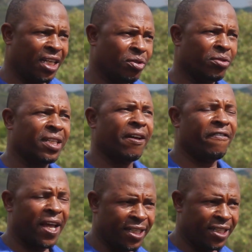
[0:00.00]
should
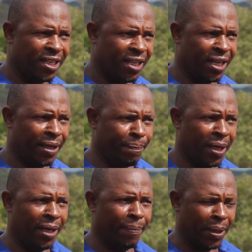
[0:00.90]
suffice
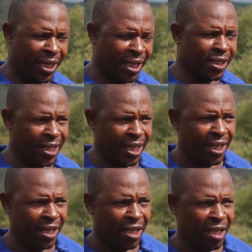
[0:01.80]
per hectare
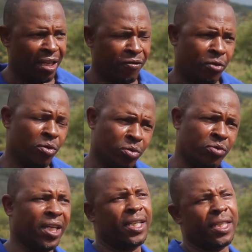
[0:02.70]
for you
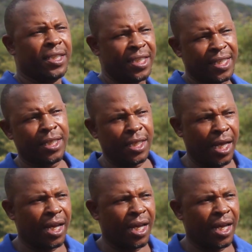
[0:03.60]
to get a decent